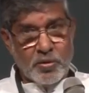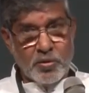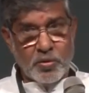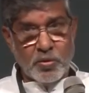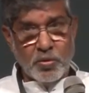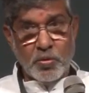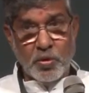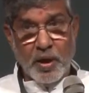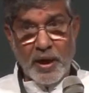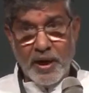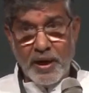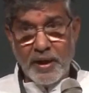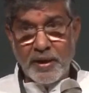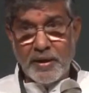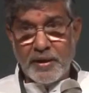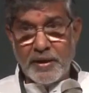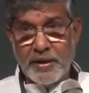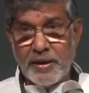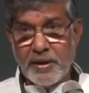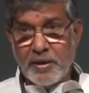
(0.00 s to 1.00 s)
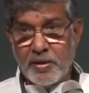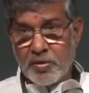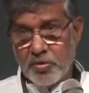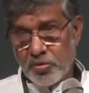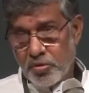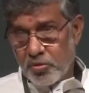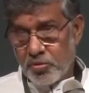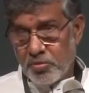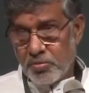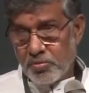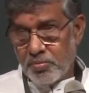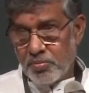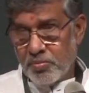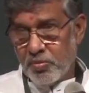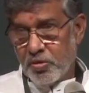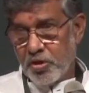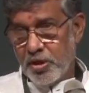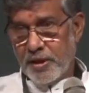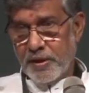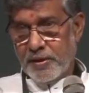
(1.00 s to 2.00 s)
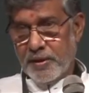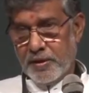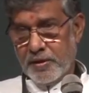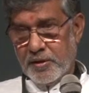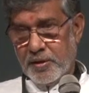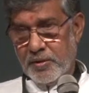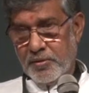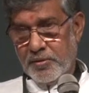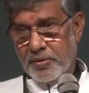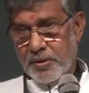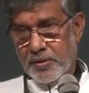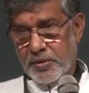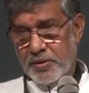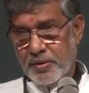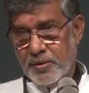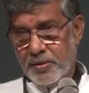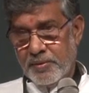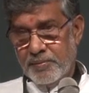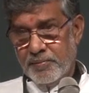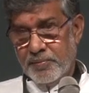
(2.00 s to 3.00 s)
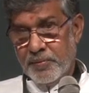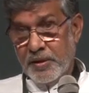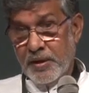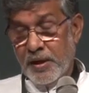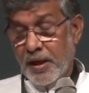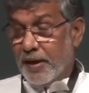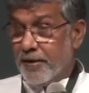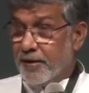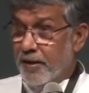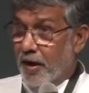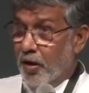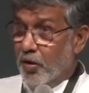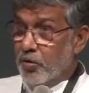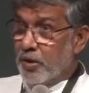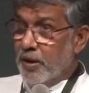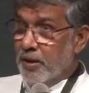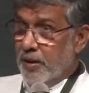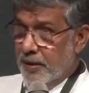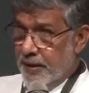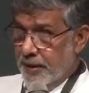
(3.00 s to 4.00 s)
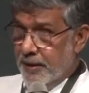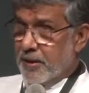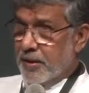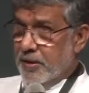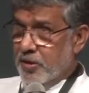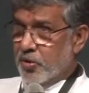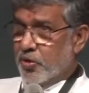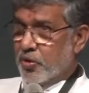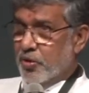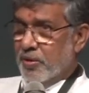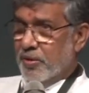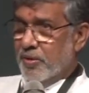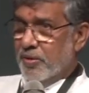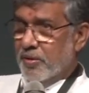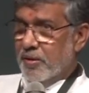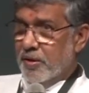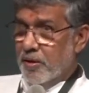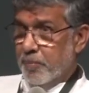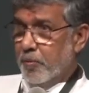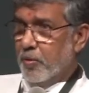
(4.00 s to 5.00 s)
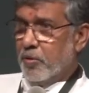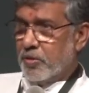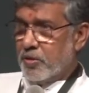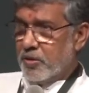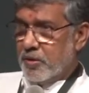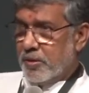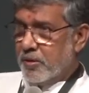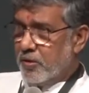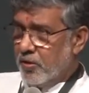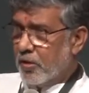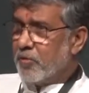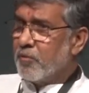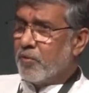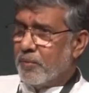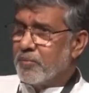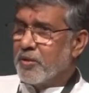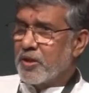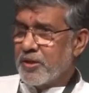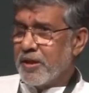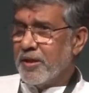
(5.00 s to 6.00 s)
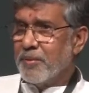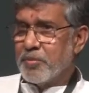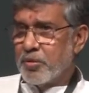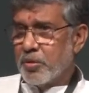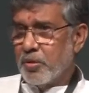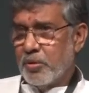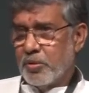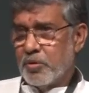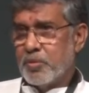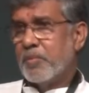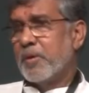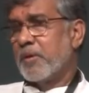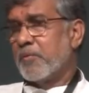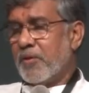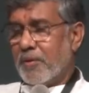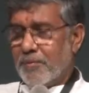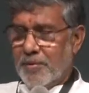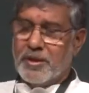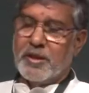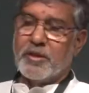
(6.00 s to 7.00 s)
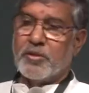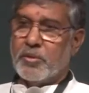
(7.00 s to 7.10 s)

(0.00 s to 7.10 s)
to hardly 300,000. And now the latest reports, not from the same source, but from other